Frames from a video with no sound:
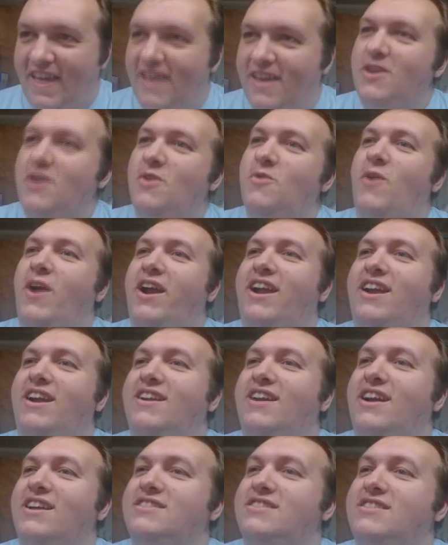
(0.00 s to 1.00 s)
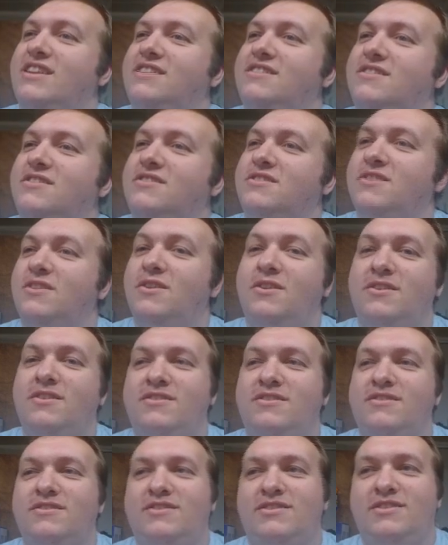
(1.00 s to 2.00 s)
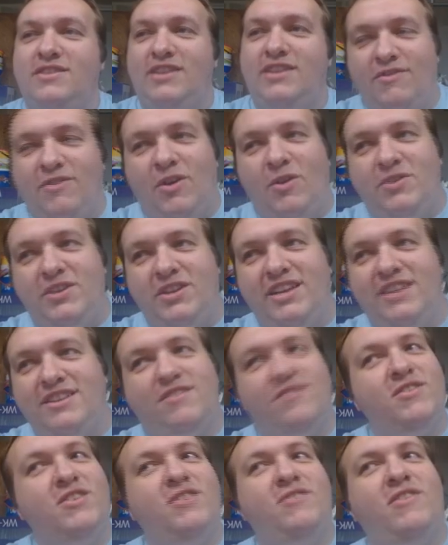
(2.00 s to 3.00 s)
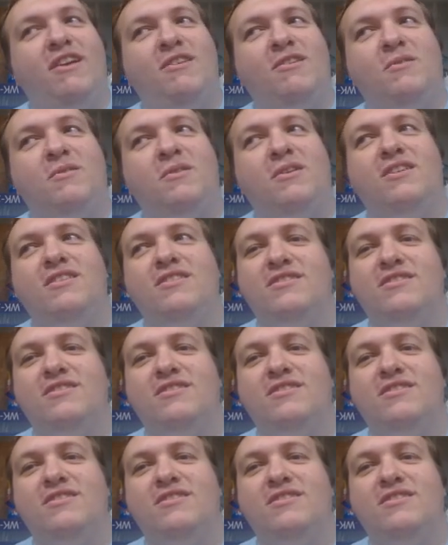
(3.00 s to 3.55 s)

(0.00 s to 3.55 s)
You recognize these as devotees of the Devourer.